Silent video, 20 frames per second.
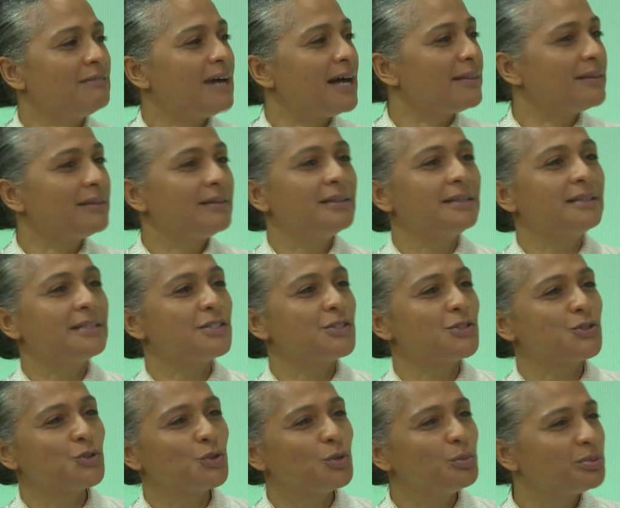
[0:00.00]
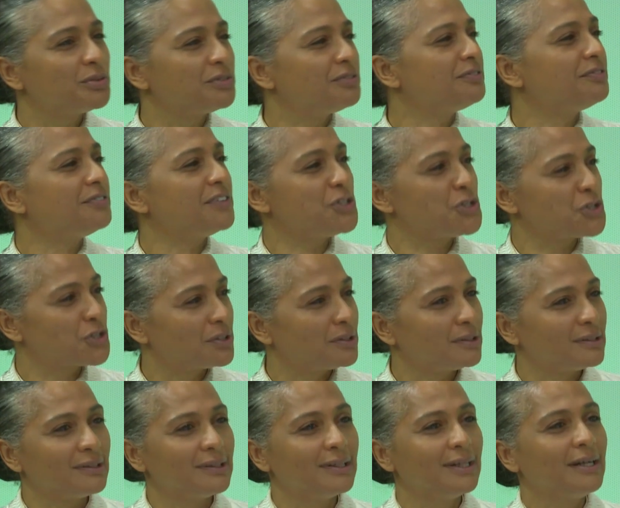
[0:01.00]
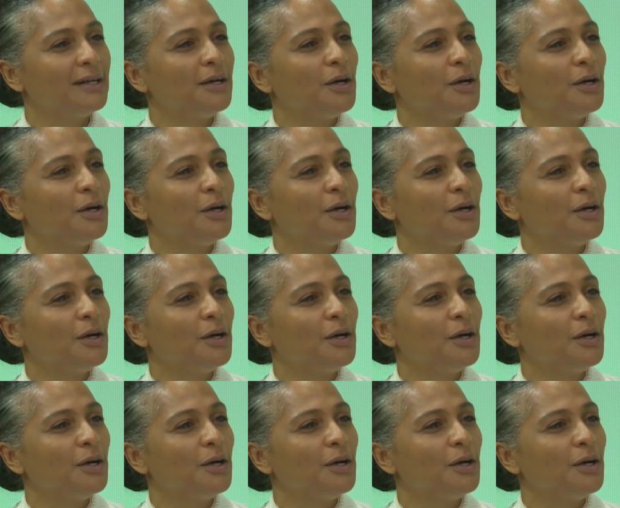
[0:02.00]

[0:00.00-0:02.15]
rather than the superficial,